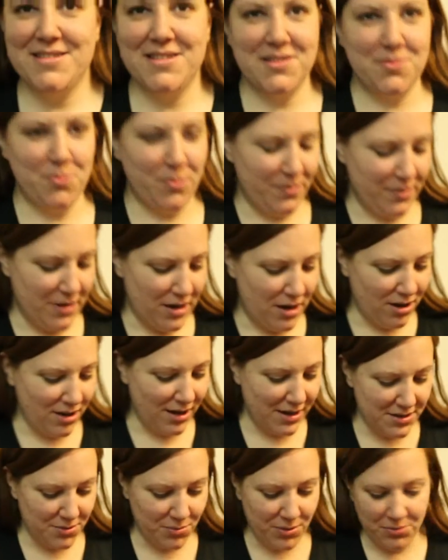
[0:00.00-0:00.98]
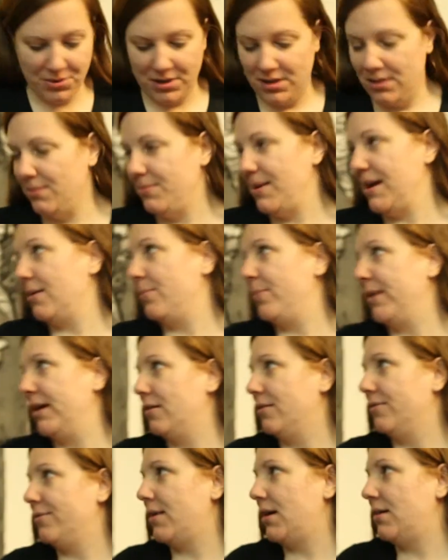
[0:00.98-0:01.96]
is our idea. We wanted to make a
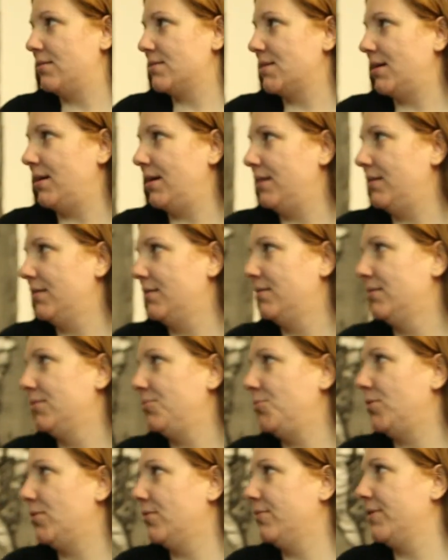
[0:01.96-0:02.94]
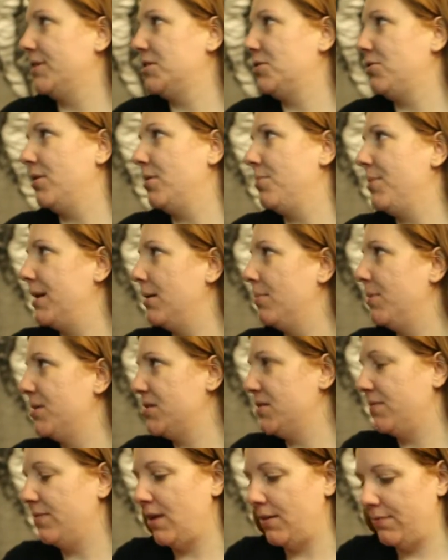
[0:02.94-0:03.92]
banner for outside. Well, Victoria made a
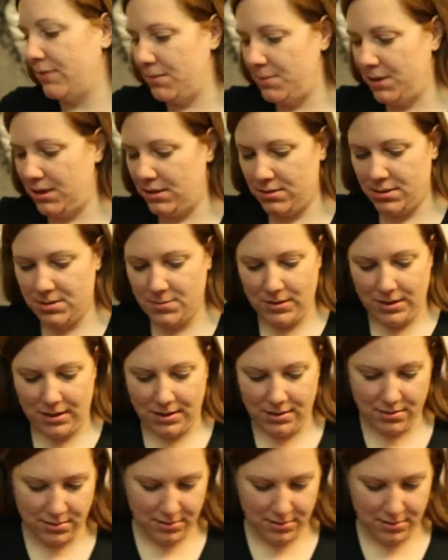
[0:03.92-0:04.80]
bunch of lovely banners, but